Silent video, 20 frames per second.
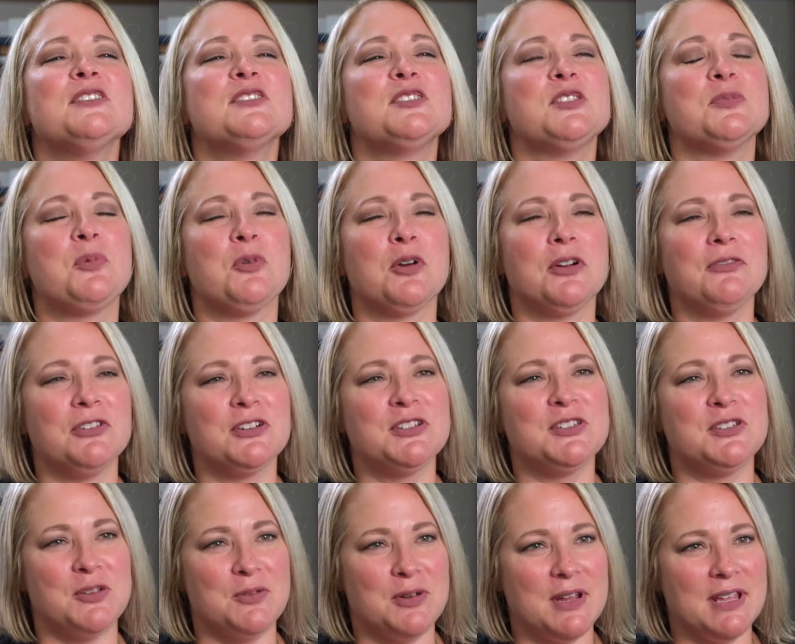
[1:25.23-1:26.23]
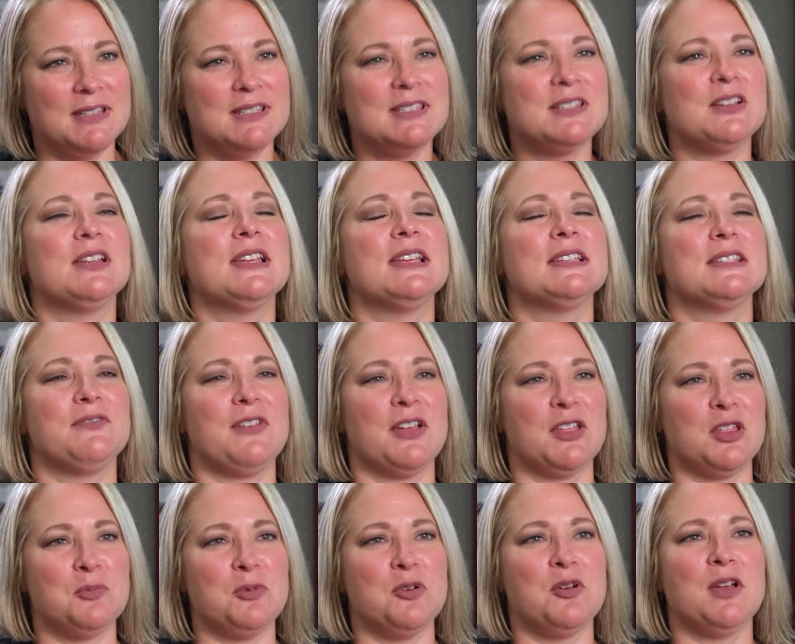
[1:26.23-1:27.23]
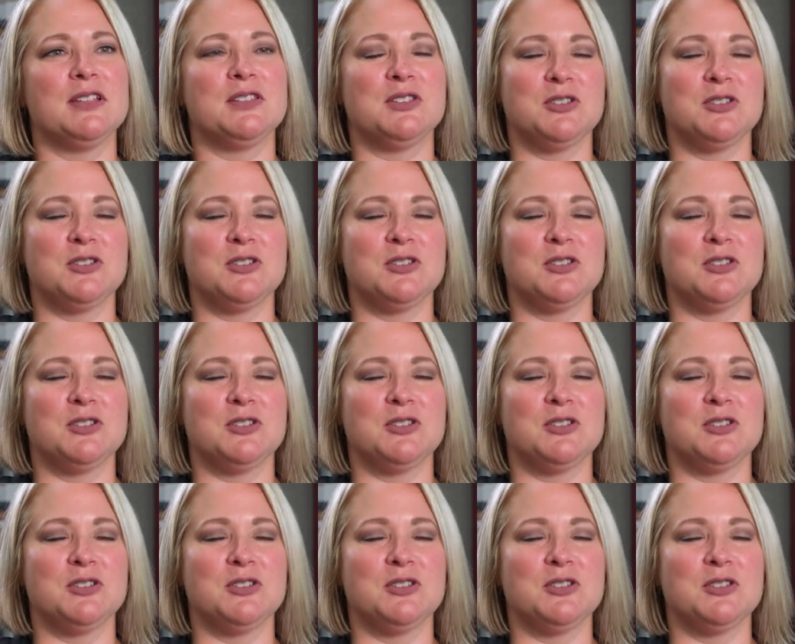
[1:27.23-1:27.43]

Support for students is available at